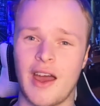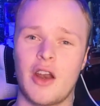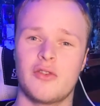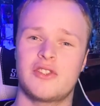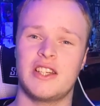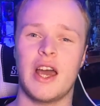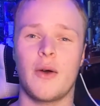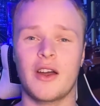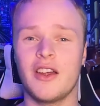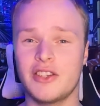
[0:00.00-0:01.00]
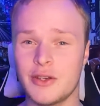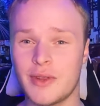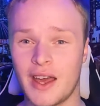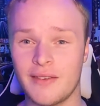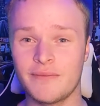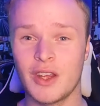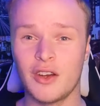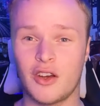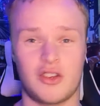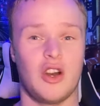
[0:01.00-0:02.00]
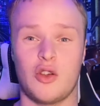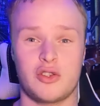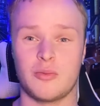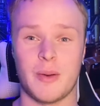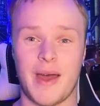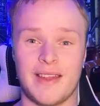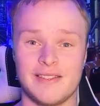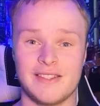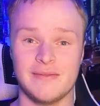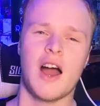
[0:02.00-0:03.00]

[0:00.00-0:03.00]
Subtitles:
And obviously now I can't do that because I lost all my pens.